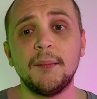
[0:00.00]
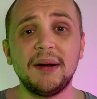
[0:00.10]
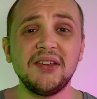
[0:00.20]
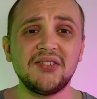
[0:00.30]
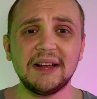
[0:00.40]

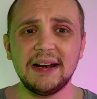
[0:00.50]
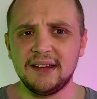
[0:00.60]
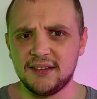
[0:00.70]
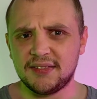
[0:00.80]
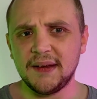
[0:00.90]

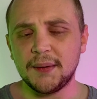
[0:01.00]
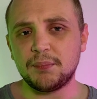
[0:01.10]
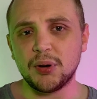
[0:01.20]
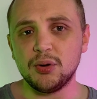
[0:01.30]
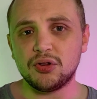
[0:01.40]
Basically, think
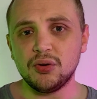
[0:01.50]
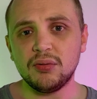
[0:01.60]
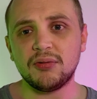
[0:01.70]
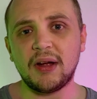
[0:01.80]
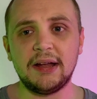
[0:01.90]

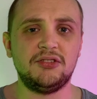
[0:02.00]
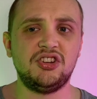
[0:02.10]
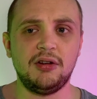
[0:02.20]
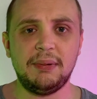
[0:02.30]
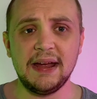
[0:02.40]
Bluetooth and
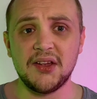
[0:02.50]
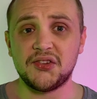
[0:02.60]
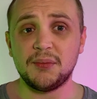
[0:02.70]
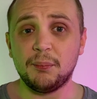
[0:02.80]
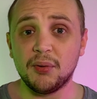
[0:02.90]

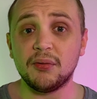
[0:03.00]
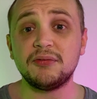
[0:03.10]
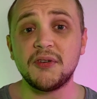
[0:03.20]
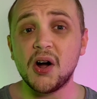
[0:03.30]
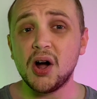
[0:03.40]
GPS, but
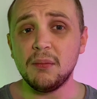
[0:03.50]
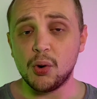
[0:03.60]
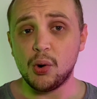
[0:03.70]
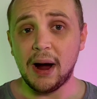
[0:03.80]
far more